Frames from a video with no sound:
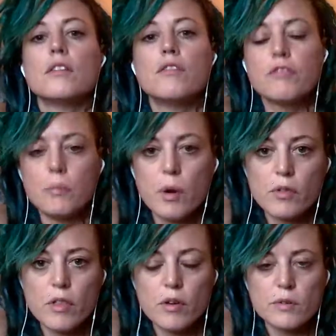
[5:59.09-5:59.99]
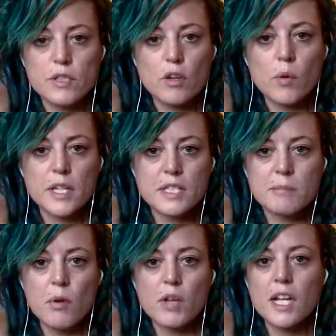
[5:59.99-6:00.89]
for both of those, quitting
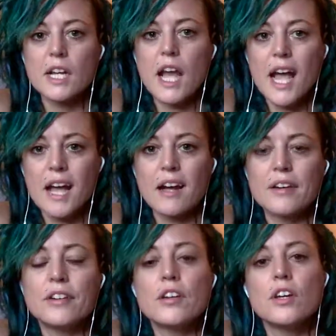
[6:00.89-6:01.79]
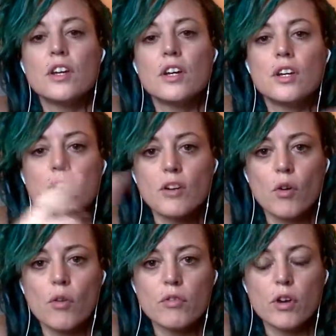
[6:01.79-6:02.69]
smoking and your
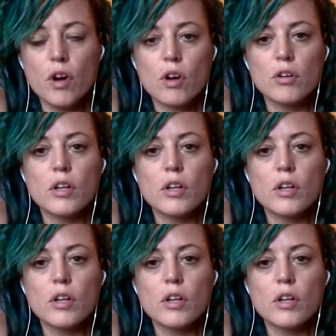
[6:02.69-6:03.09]
overall